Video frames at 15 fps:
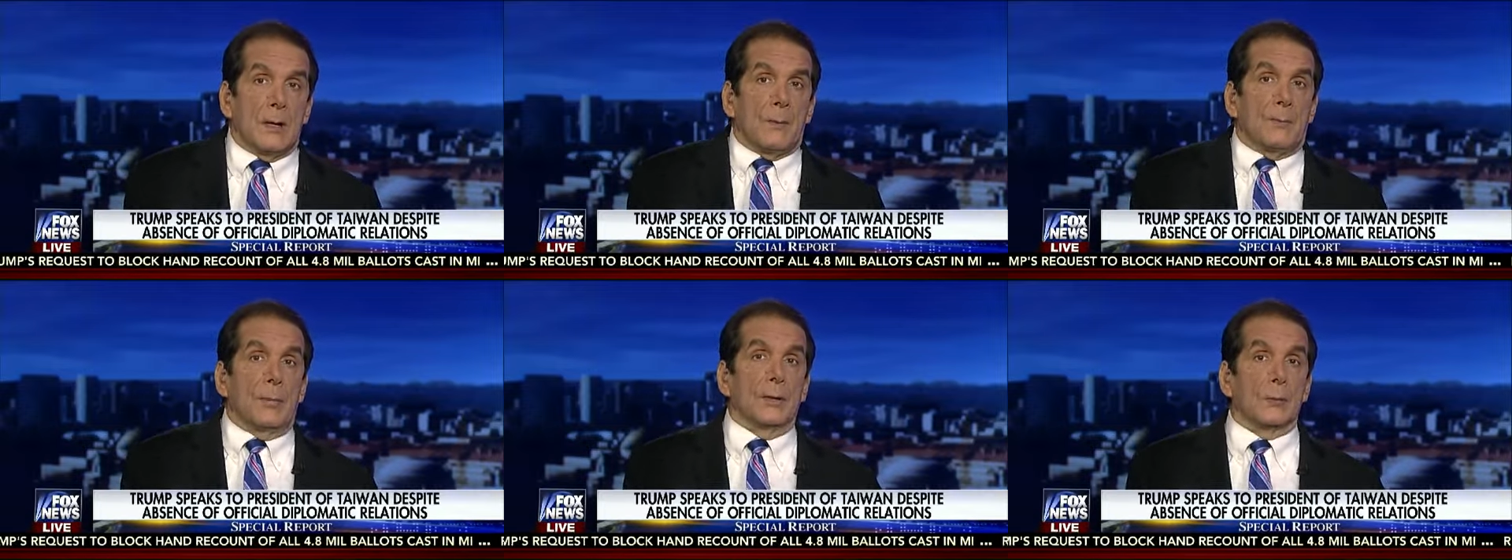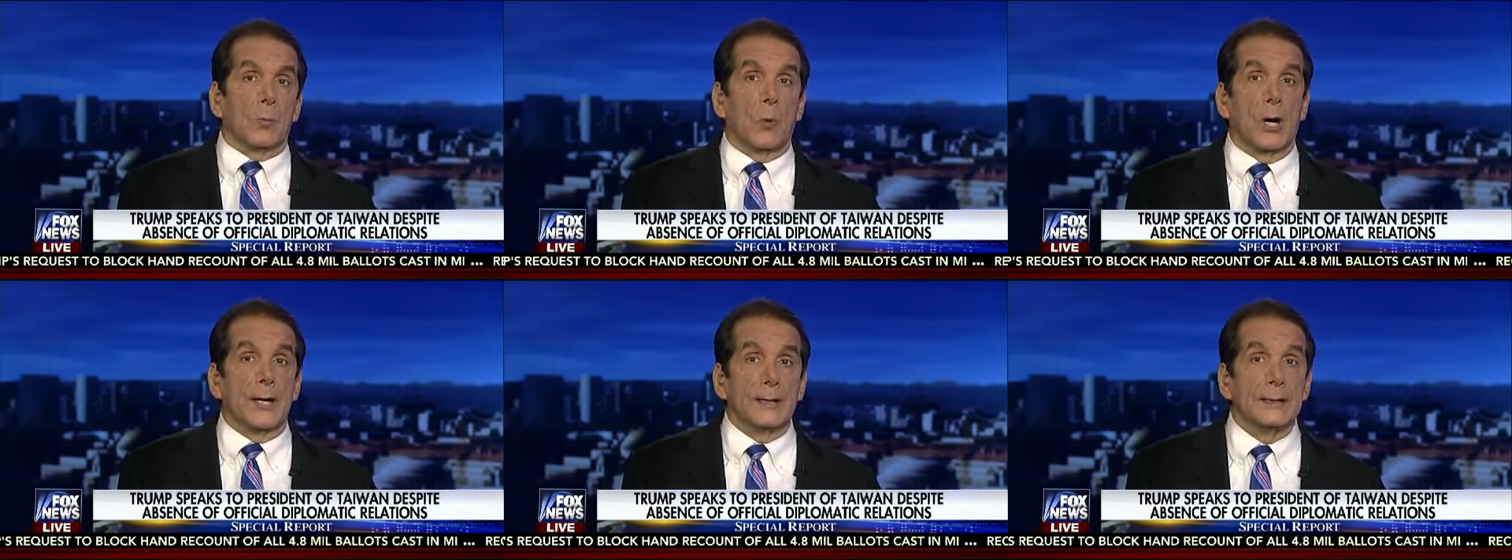But
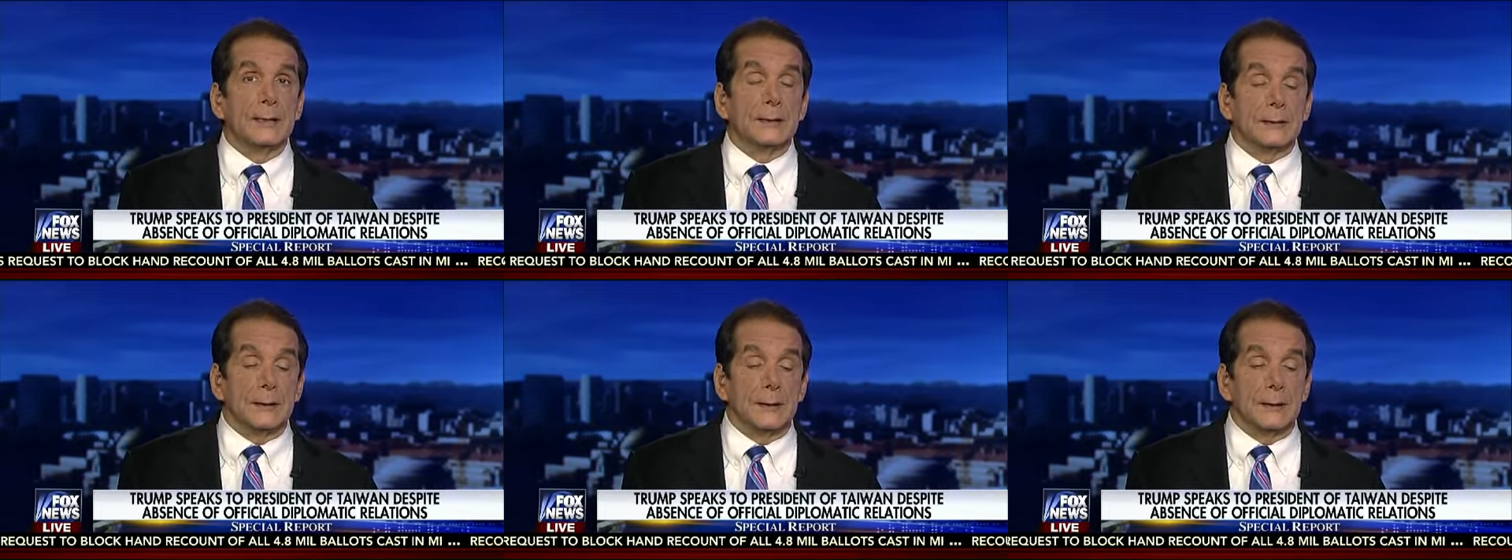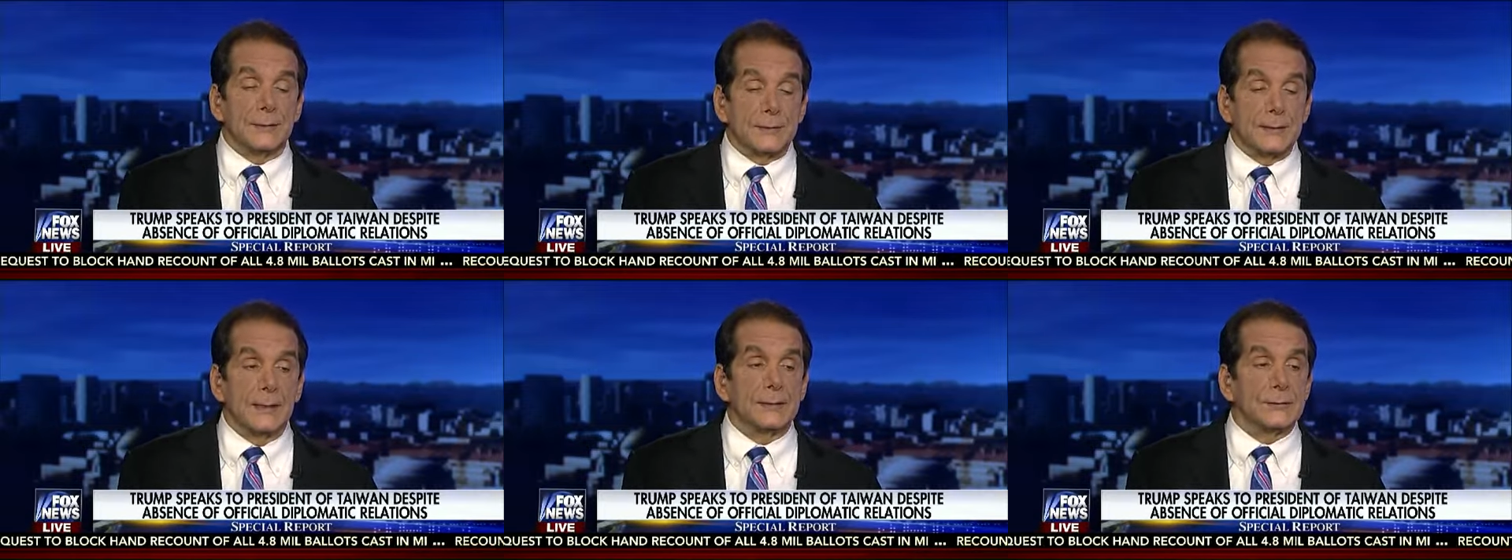when he
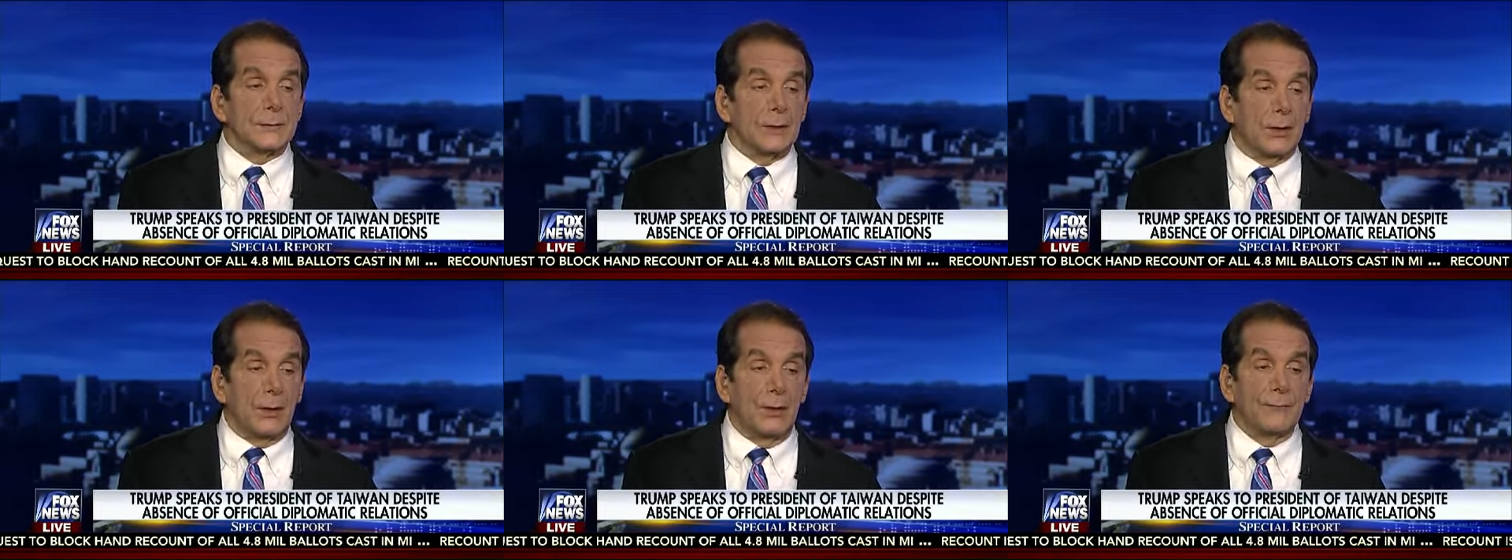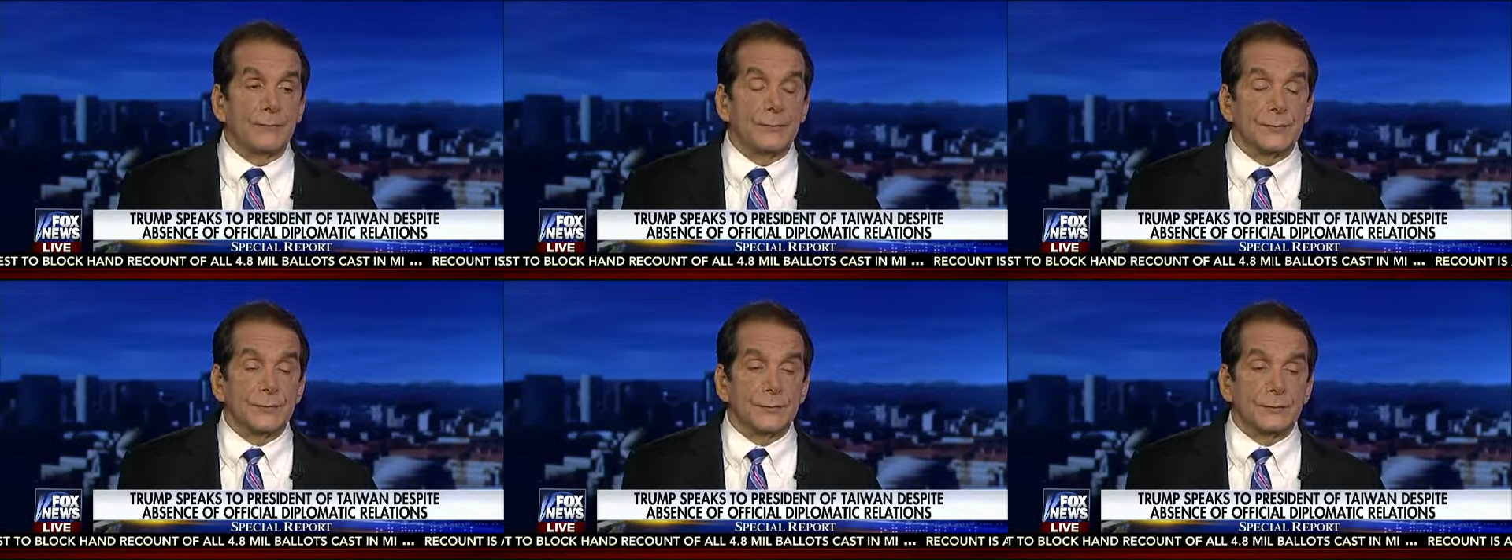ascends to
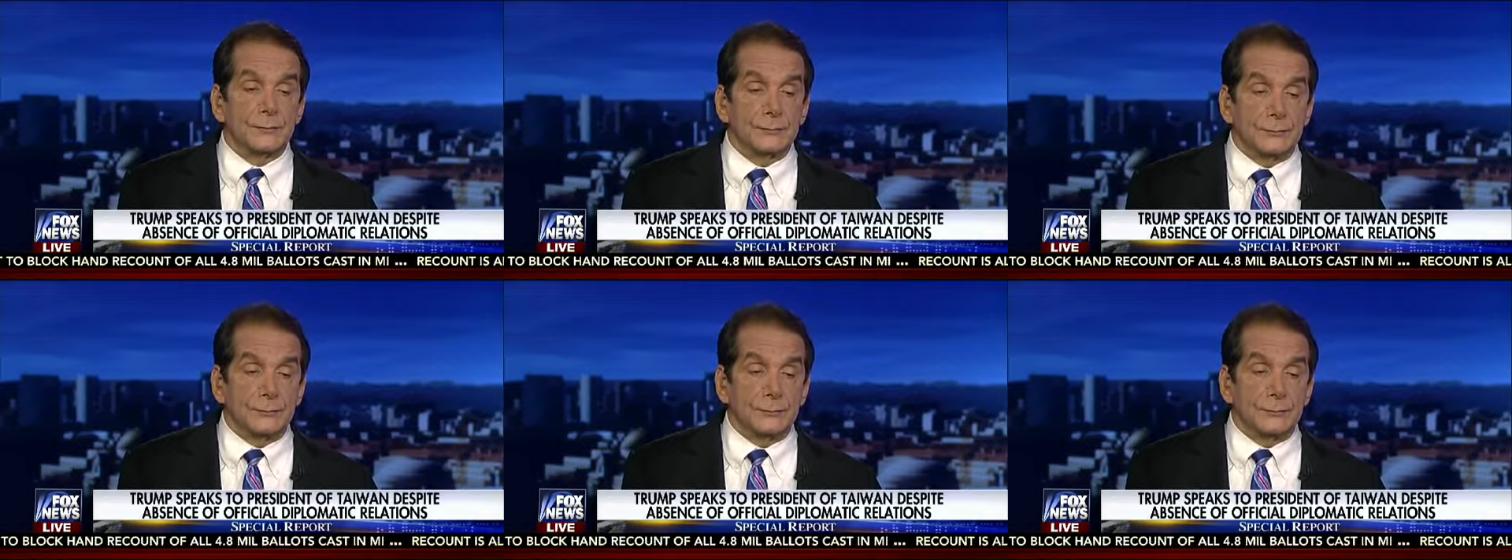office,